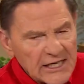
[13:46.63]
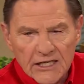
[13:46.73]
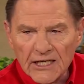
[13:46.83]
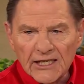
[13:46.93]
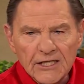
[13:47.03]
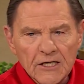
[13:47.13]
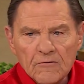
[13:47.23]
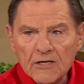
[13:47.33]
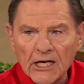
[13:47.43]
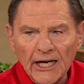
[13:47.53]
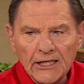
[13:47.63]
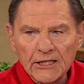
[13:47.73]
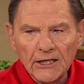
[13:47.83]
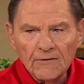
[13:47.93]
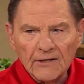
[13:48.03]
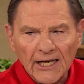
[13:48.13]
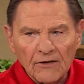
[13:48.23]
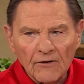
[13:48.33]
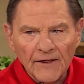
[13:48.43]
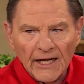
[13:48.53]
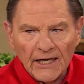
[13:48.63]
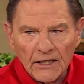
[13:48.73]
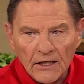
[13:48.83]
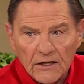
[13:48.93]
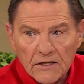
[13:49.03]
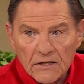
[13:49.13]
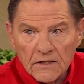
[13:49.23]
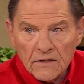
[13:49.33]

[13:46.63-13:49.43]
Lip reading: He said, you can't do that without us.